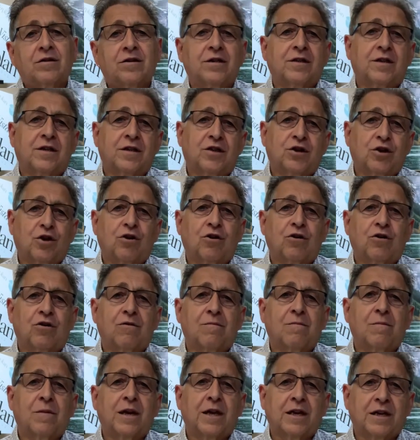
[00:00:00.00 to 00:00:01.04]
to the
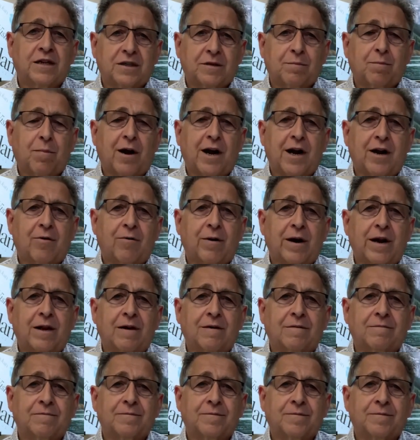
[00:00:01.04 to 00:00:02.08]
term expiring.